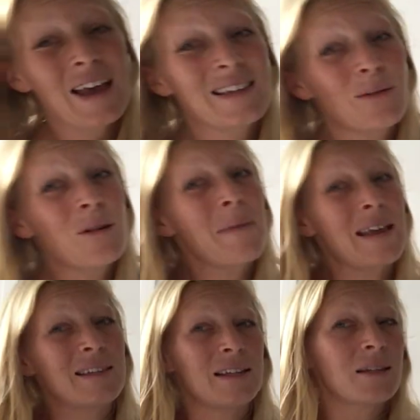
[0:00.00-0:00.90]
ways and we
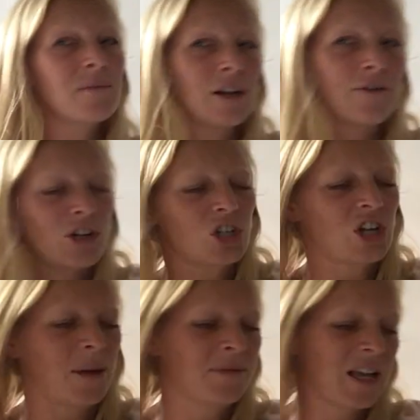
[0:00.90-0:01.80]
may see some different
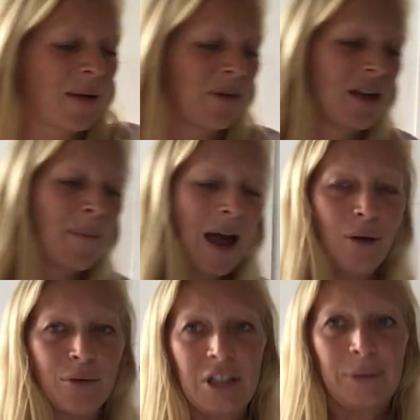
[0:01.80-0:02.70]
shapes coming
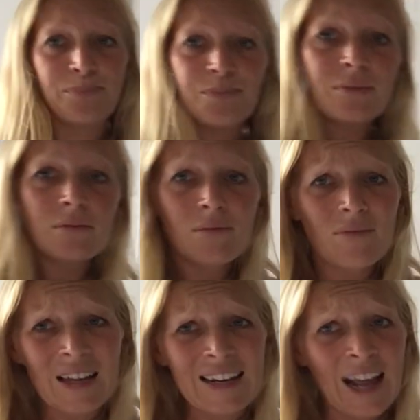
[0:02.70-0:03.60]
about.
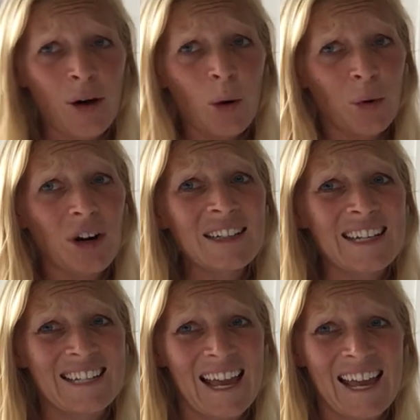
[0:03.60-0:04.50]
Now our work
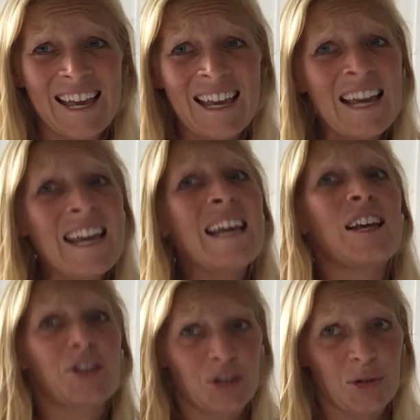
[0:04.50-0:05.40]
today
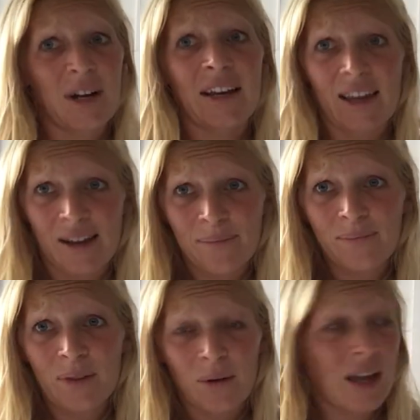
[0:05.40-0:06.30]
is tricky,
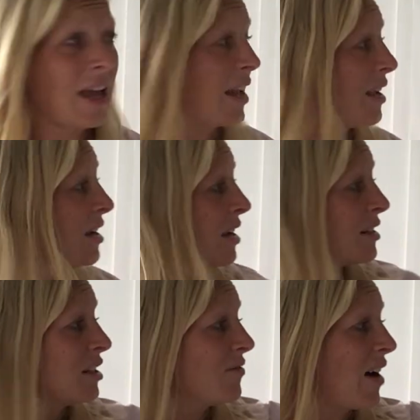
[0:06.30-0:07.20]
okay?
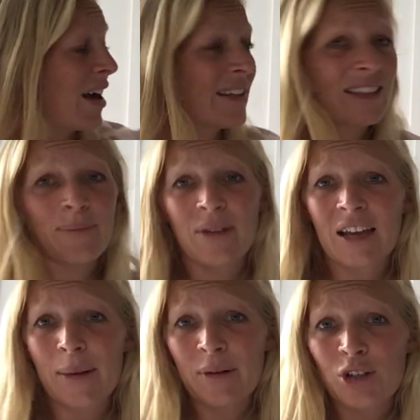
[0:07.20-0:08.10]
To divide
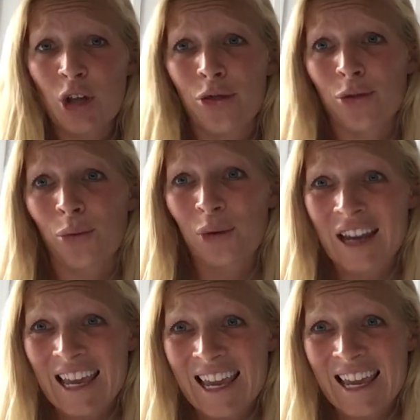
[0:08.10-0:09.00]
something up into
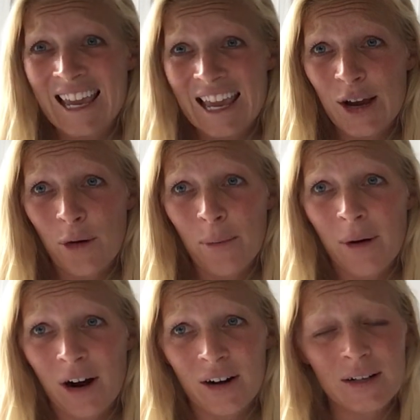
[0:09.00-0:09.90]
three equal
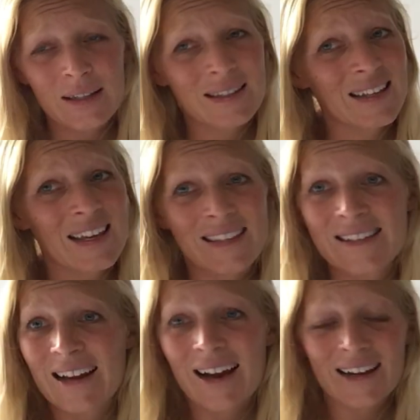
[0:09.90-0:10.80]
parts is
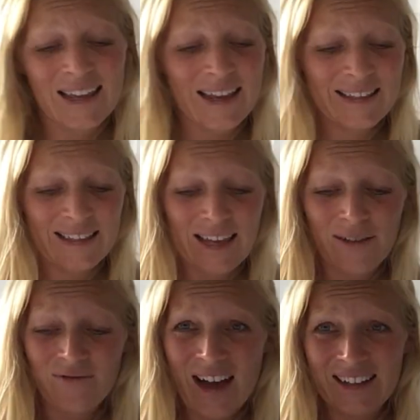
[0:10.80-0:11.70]
not easy.
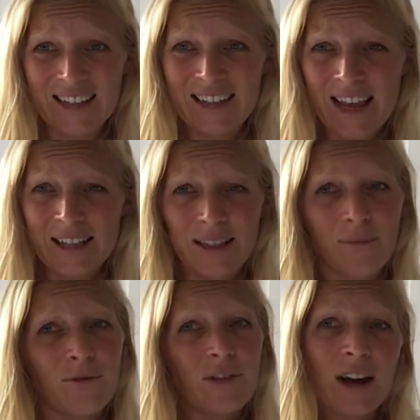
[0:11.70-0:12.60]
In fact, it takes
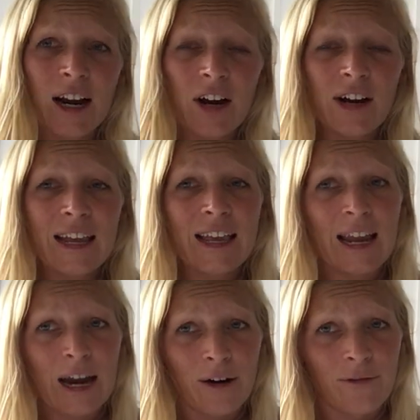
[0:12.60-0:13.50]
some very
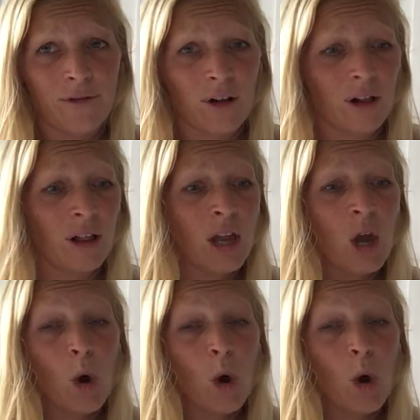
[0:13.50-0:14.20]
careful